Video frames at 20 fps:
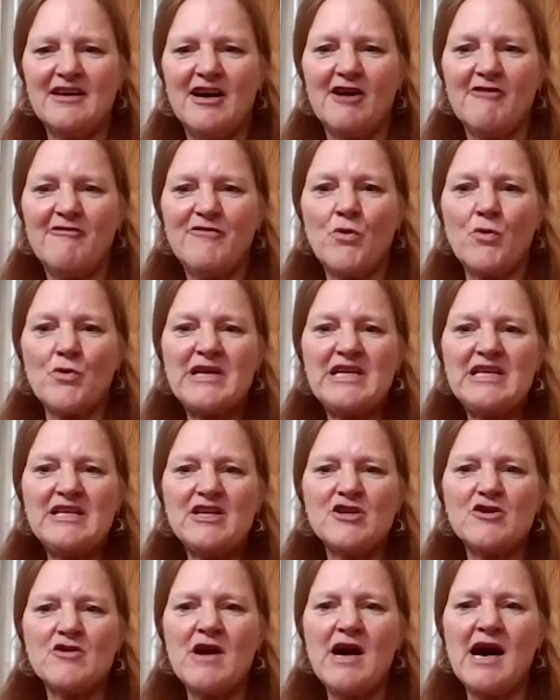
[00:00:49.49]
a
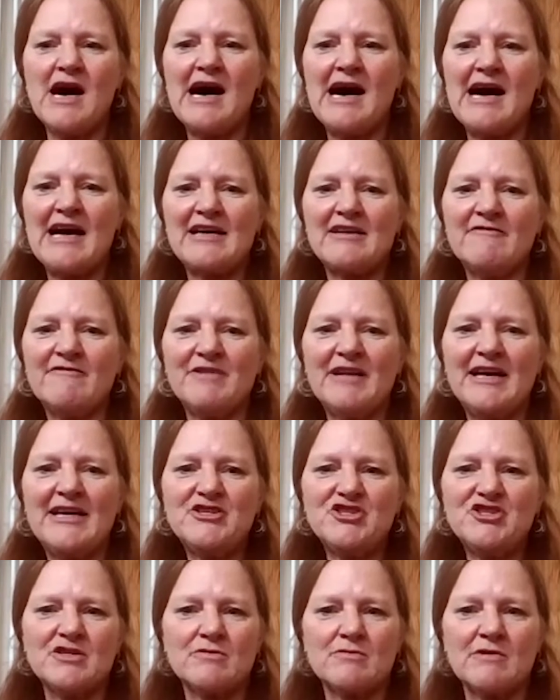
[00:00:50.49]
40-year high
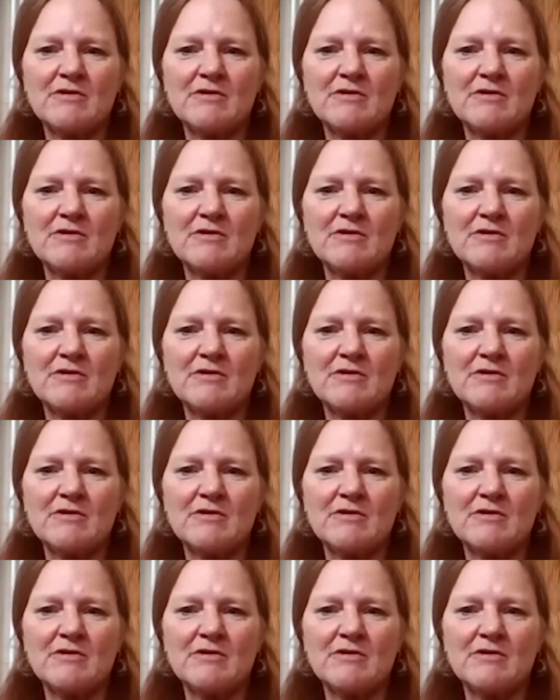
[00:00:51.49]
inflation